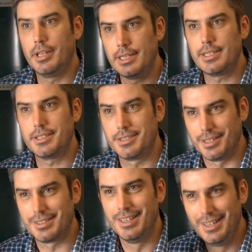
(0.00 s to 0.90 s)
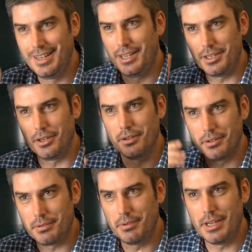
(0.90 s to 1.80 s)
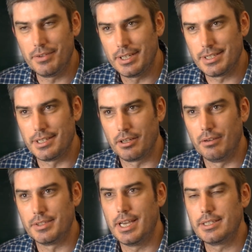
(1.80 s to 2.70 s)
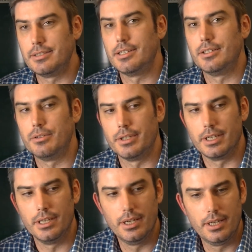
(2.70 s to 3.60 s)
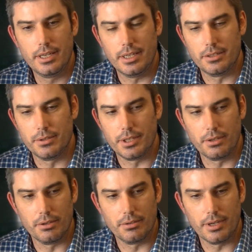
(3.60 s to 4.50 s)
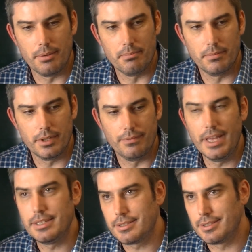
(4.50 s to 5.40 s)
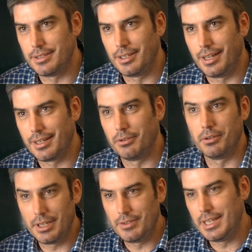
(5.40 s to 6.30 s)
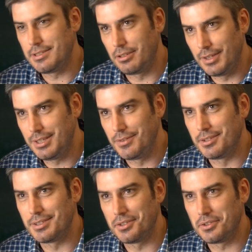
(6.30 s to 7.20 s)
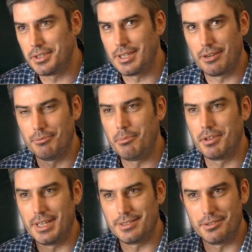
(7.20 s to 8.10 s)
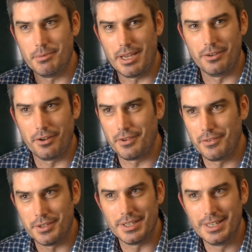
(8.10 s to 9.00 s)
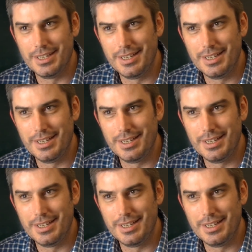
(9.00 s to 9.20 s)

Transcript: oh, and such and such, and you know, even just in the conversations, in doing your events and the like, or even these sort of interviews, you start to remember things that you may not have even